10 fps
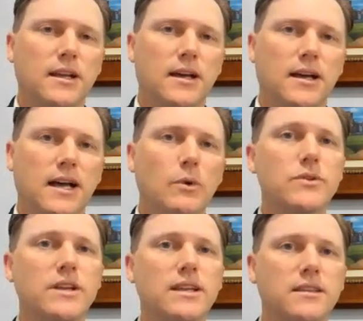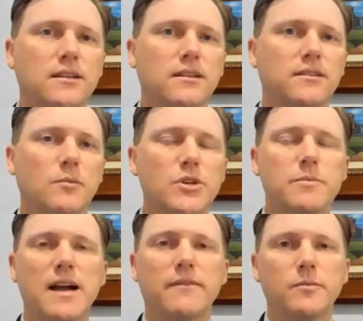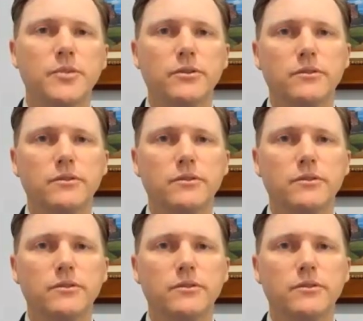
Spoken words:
Once we get the numbers back from you,